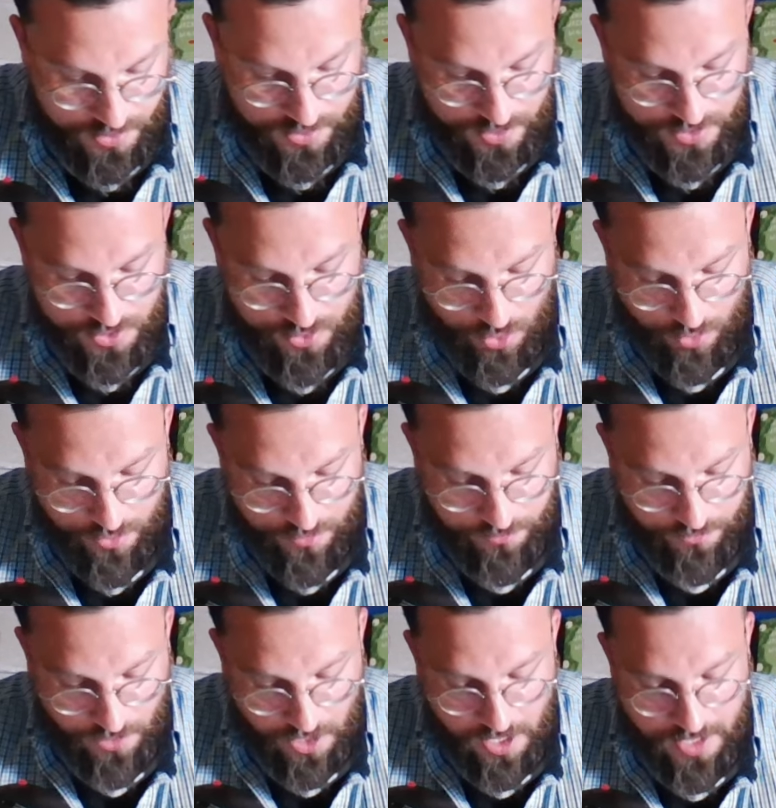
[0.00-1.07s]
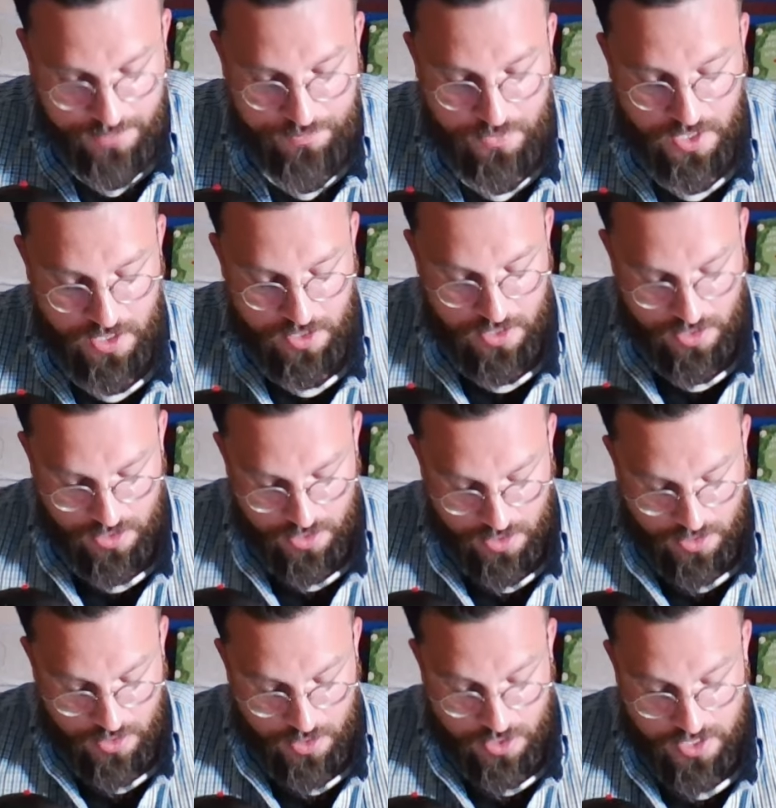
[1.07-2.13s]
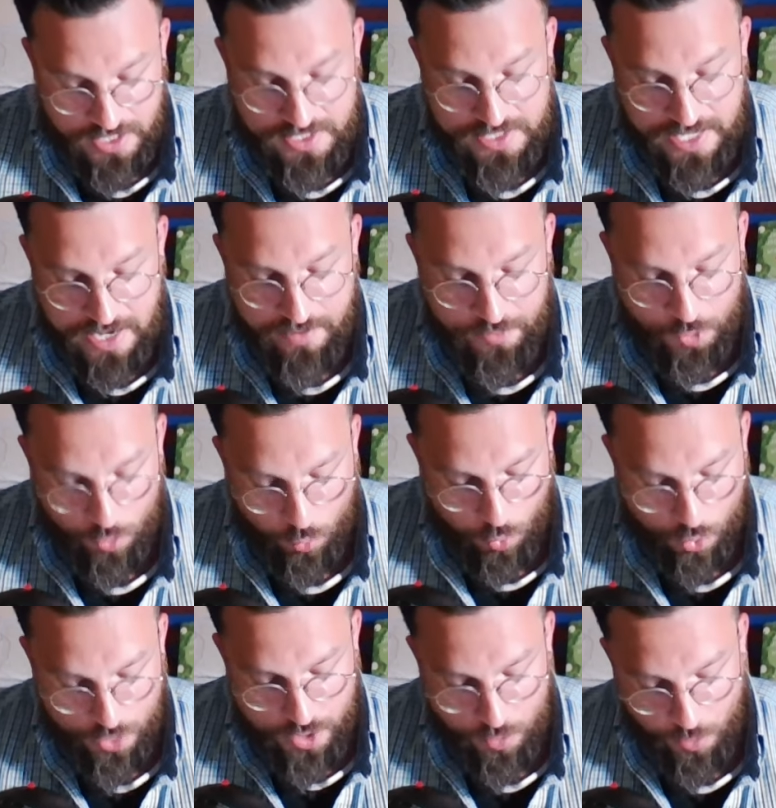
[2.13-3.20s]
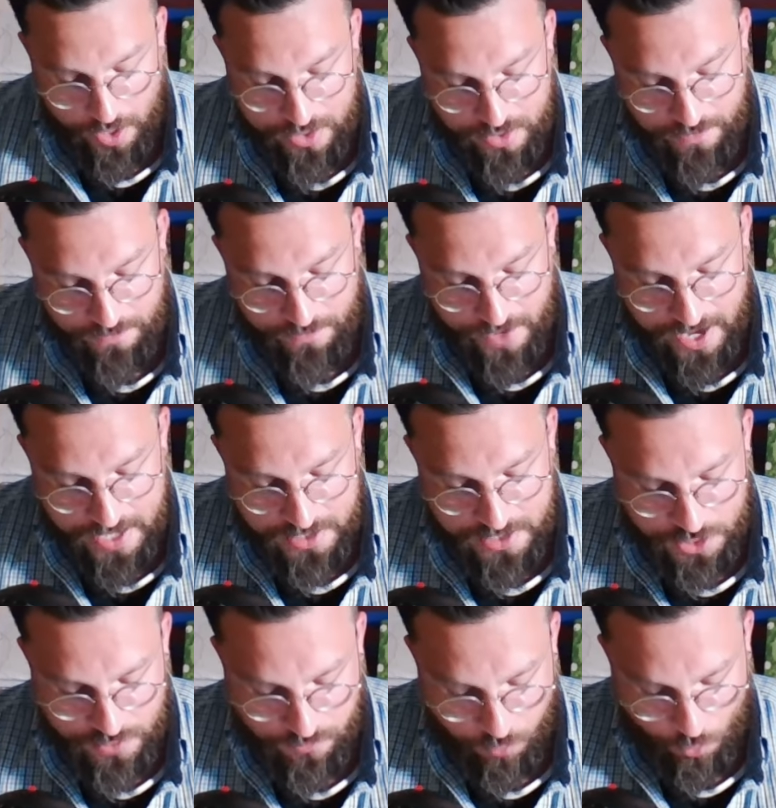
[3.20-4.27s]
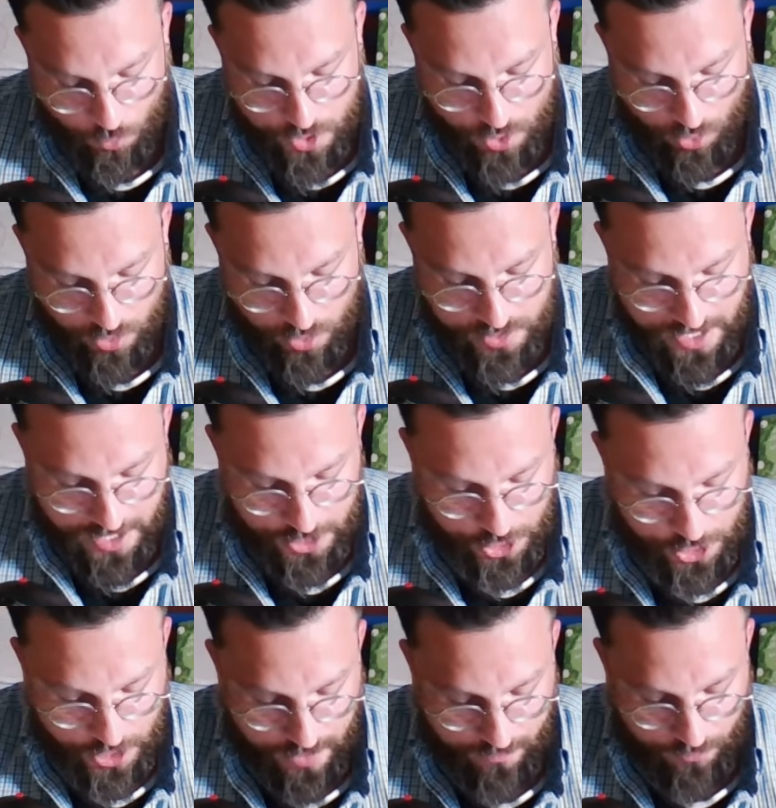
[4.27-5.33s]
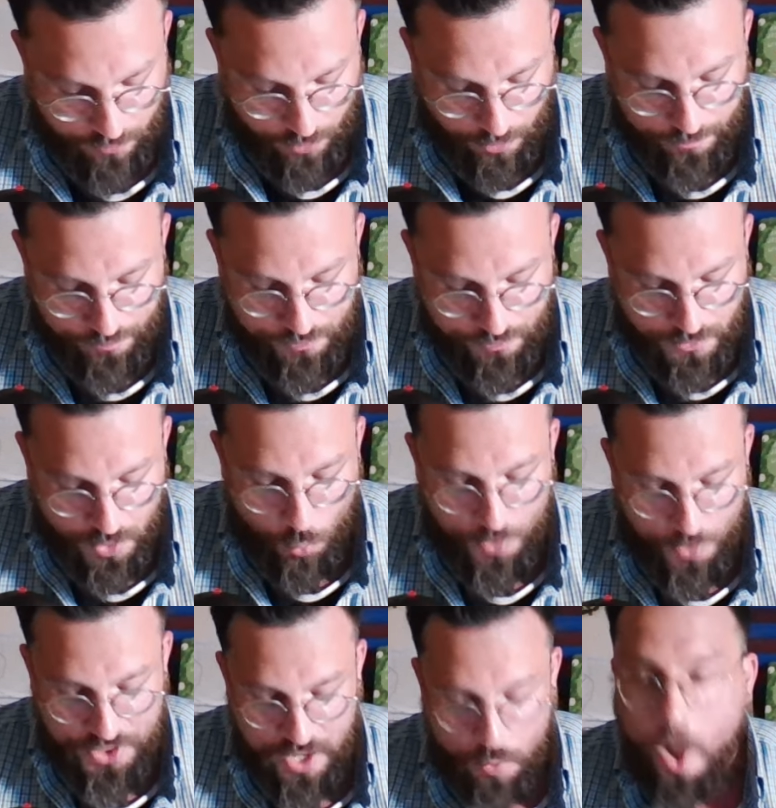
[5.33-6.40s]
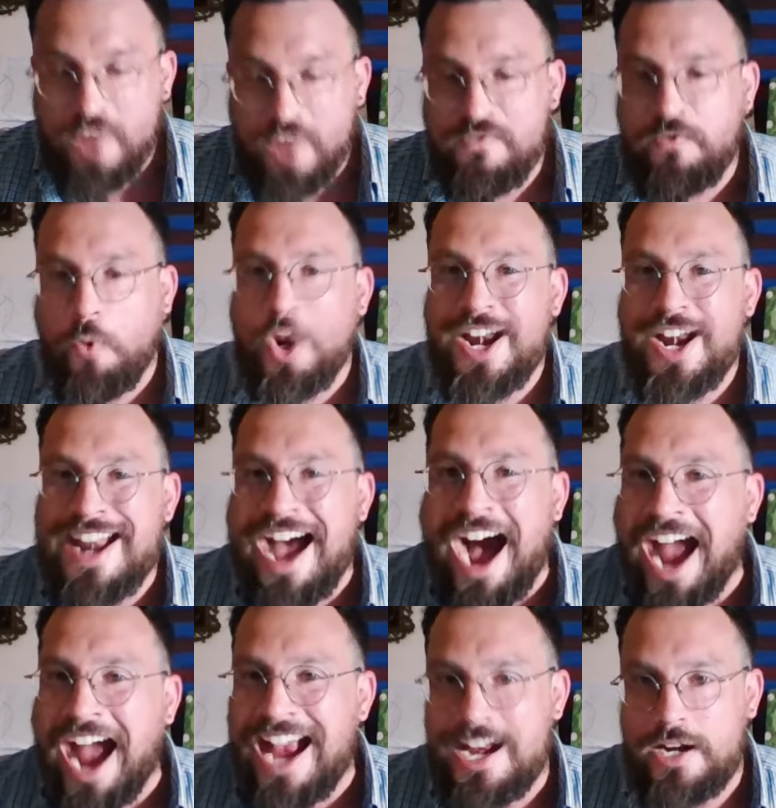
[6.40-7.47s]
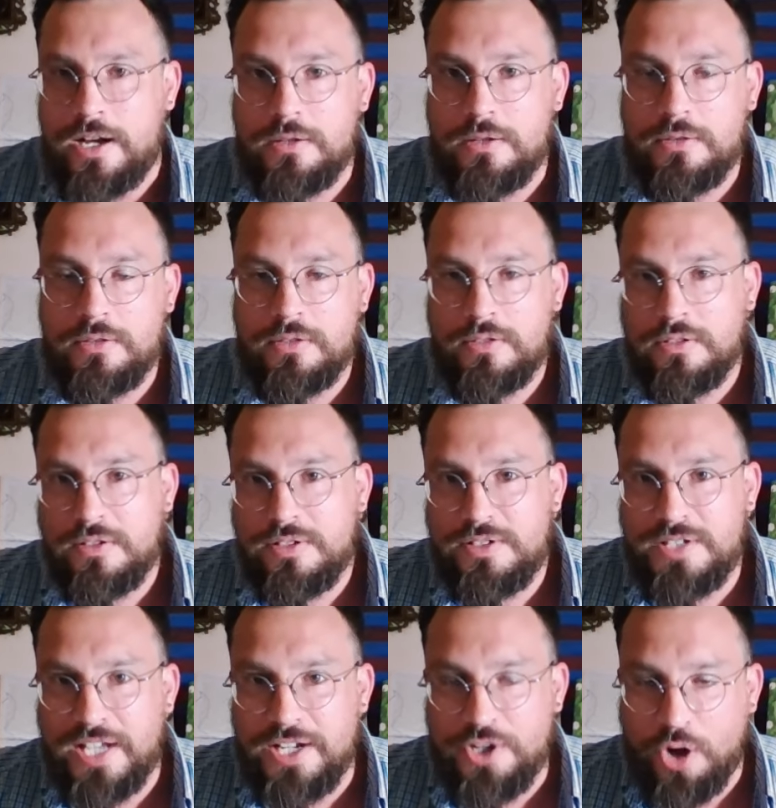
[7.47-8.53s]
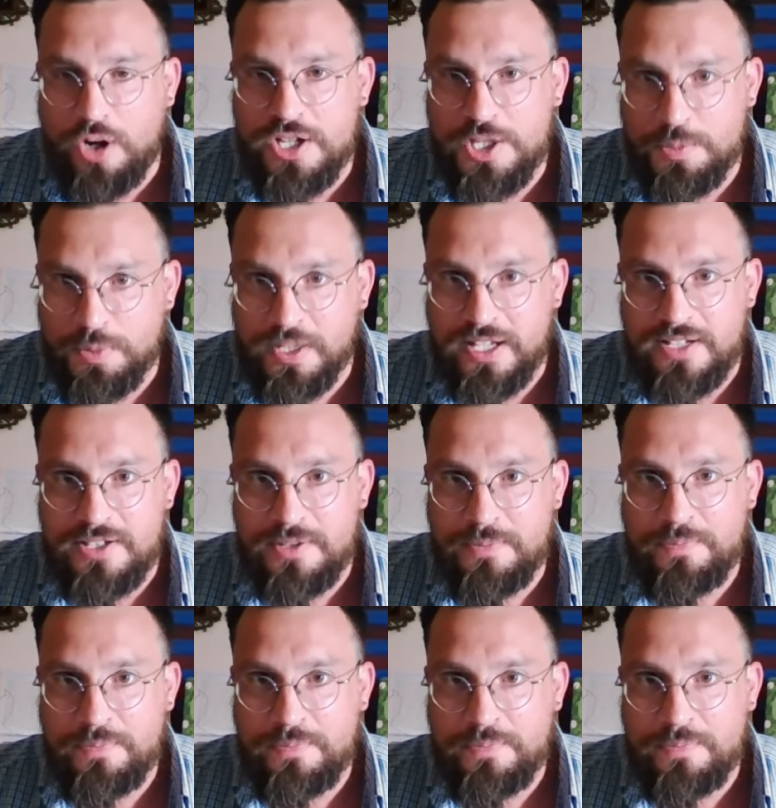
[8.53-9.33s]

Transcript: This is on the fly. Xavier Worthy ran the fastest 40-yard dash ever with a 1.49 10-yard split.